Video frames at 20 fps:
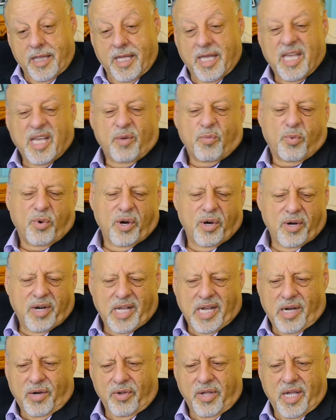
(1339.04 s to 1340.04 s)
they had Weird
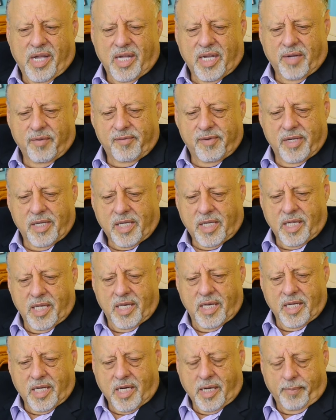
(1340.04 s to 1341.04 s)
Al Yankovic
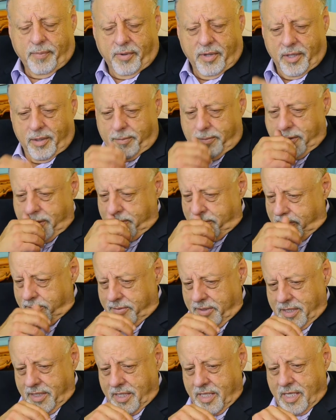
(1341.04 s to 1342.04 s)
and mm-hmm. a couple other people,
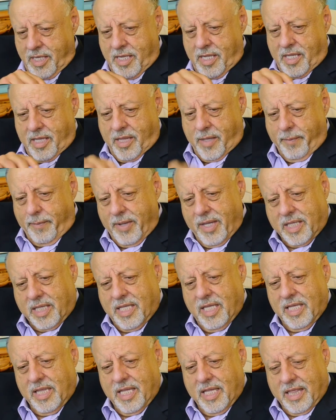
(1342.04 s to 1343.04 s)
but the big
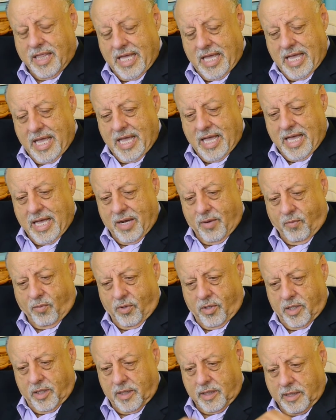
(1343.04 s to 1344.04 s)
thing that they had
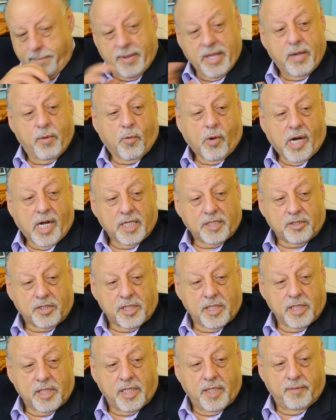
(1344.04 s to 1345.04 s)
was
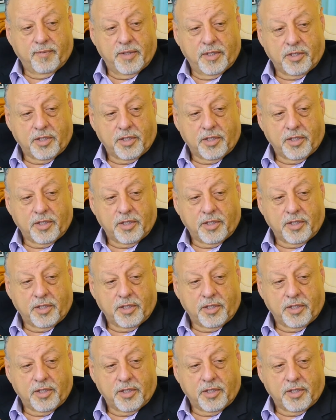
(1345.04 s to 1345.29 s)
Baywatch, the TV